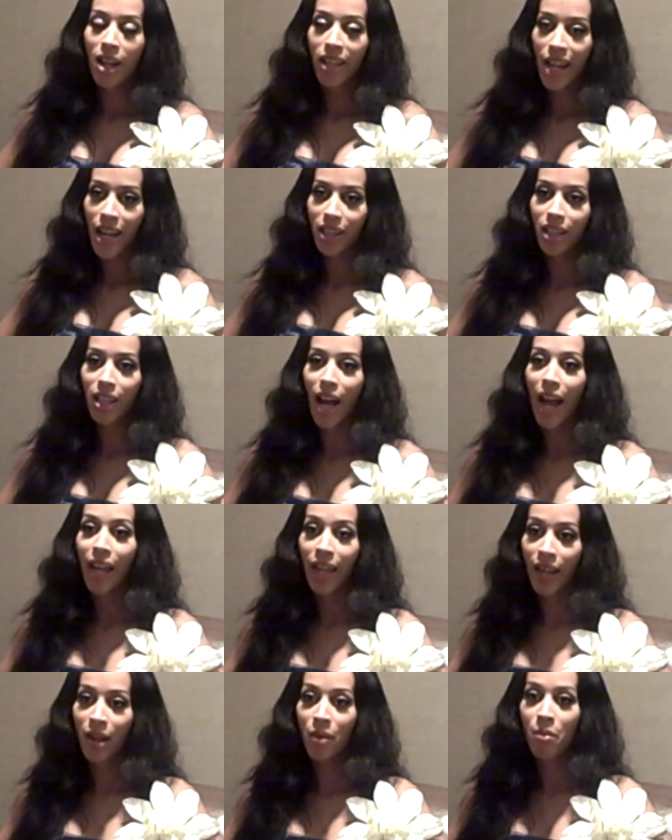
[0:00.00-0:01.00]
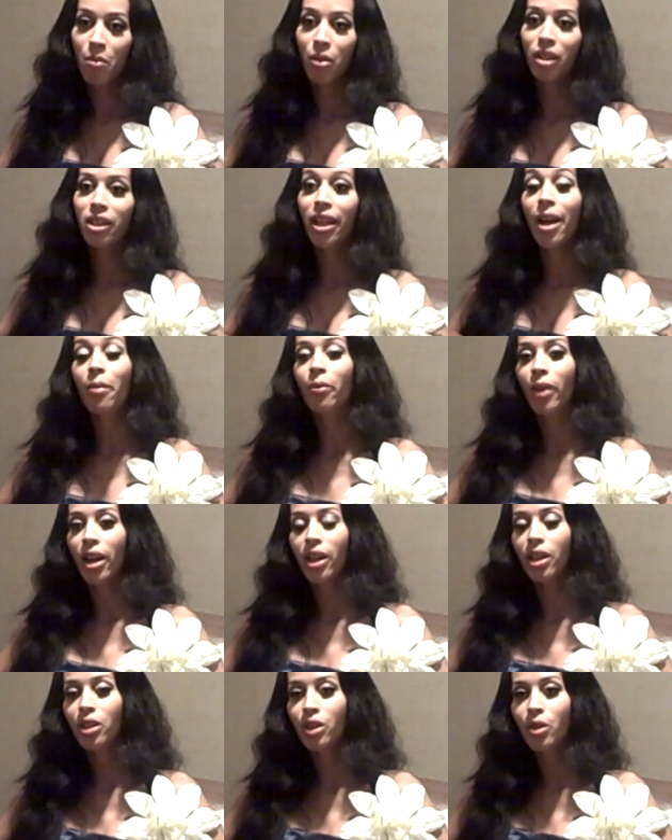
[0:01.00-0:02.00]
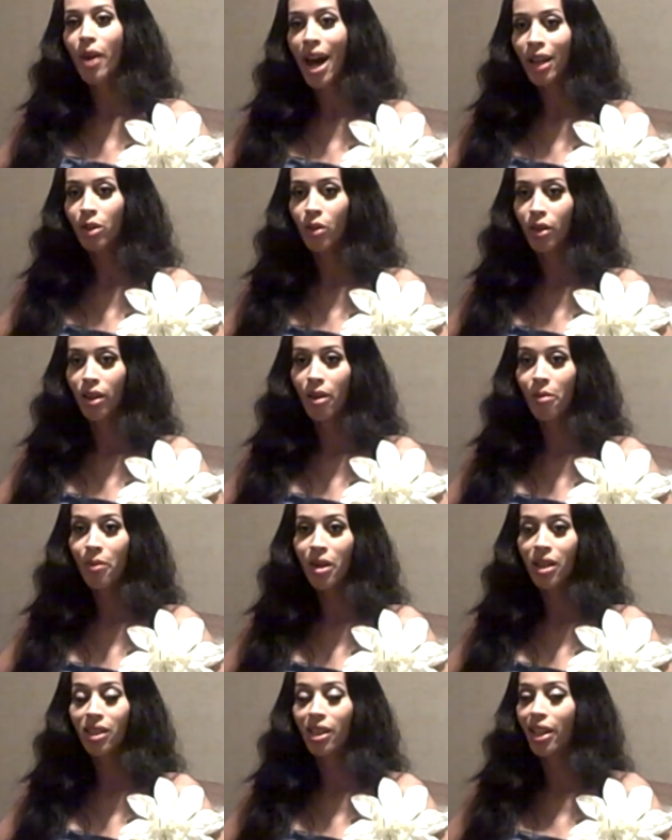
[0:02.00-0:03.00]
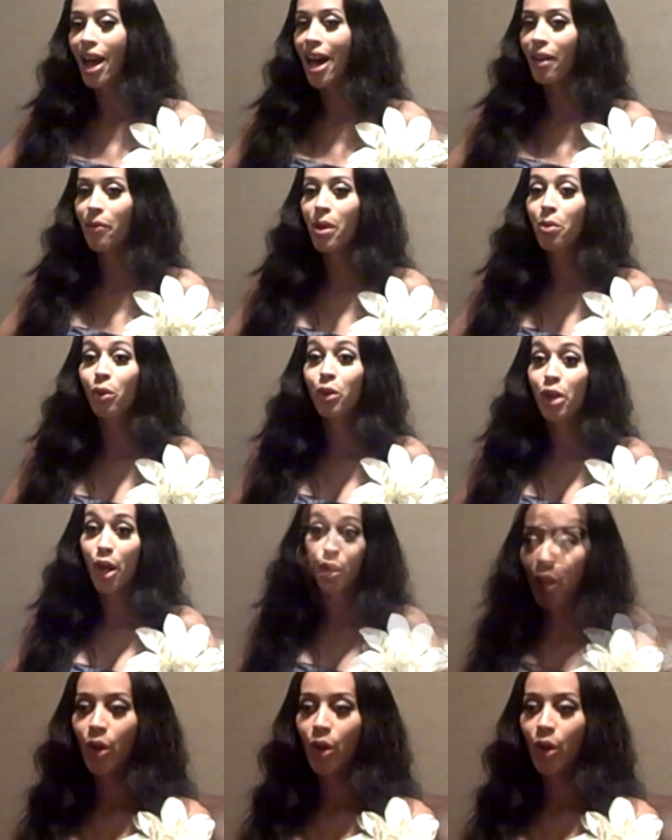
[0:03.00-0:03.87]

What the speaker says: Not that I am, but that I'm ready to act on it, because a lot of people don't.